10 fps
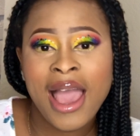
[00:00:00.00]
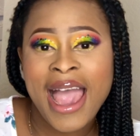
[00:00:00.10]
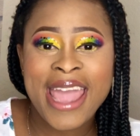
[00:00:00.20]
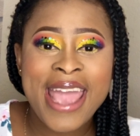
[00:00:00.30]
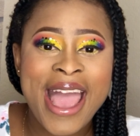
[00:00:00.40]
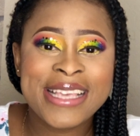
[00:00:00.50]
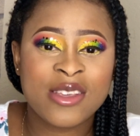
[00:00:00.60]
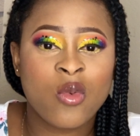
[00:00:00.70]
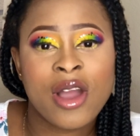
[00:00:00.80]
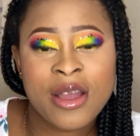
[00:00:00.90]
Hi guys, and
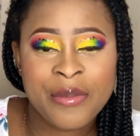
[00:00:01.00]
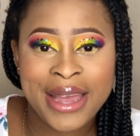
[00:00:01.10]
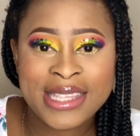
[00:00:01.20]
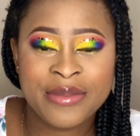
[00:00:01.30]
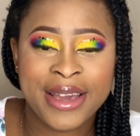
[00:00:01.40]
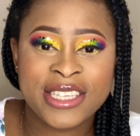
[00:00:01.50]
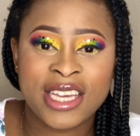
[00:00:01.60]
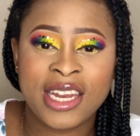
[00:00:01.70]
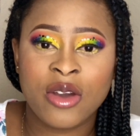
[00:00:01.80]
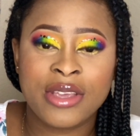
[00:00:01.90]
welcome back to my
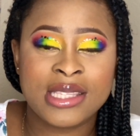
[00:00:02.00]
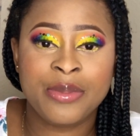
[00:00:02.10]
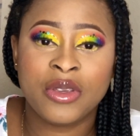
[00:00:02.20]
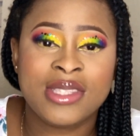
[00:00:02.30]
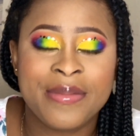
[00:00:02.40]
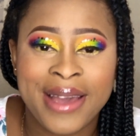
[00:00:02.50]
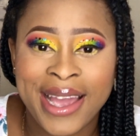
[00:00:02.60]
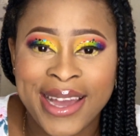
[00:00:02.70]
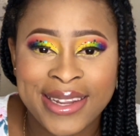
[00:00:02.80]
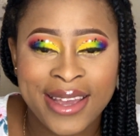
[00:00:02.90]
channel. It's Beauty by
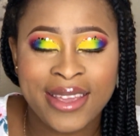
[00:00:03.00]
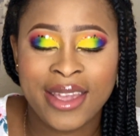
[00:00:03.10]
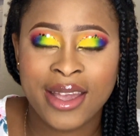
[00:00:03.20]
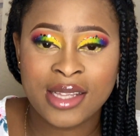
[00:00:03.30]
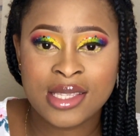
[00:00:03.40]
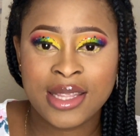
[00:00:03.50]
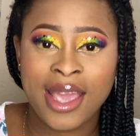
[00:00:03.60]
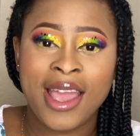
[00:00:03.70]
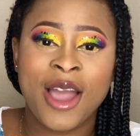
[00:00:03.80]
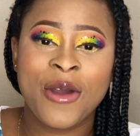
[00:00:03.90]
Ada here, and today
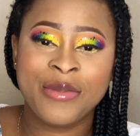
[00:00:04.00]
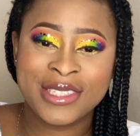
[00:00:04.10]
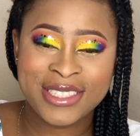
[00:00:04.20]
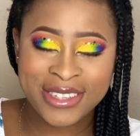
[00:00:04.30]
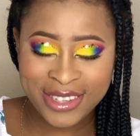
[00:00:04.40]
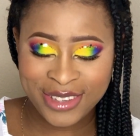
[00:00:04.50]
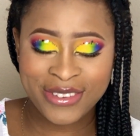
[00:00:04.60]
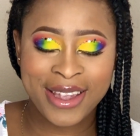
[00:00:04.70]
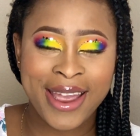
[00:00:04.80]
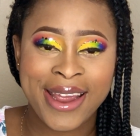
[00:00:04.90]
I'll be showing you
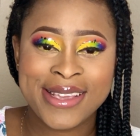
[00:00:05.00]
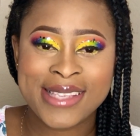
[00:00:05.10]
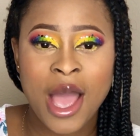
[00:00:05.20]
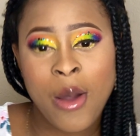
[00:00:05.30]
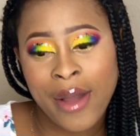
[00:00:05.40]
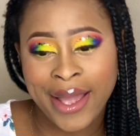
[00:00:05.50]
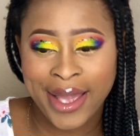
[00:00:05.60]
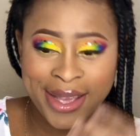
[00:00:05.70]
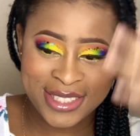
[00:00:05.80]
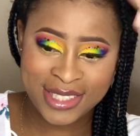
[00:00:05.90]
guys how I
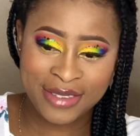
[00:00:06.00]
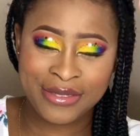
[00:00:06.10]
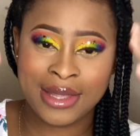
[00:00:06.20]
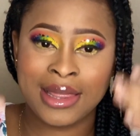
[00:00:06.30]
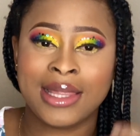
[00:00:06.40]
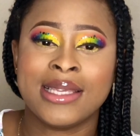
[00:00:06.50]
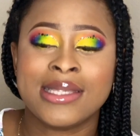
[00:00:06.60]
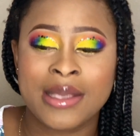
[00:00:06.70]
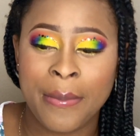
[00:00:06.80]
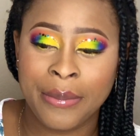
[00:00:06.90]
achieved
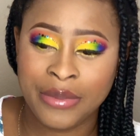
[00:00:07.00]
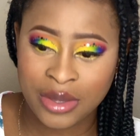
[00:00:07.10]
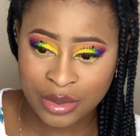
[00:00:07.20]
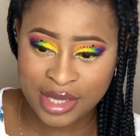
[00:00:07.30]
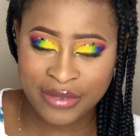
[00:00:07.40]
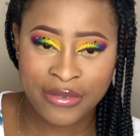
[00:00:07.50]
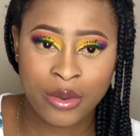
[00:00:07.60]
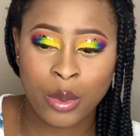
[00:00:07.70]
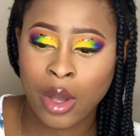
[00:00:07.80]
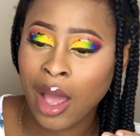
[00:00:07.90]
this
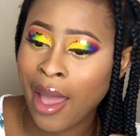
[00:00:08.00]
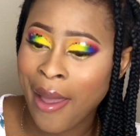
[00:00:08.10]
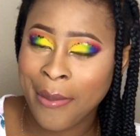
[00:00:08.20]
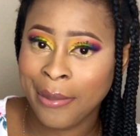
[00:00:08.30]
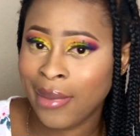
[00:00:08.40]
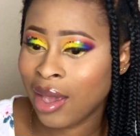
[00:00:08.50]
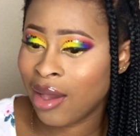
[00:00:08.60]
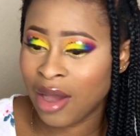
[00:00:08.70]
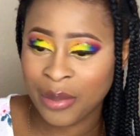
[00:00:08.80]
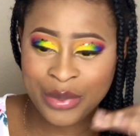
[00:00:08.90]
beautiful
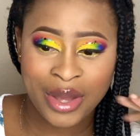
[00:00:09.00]
makeup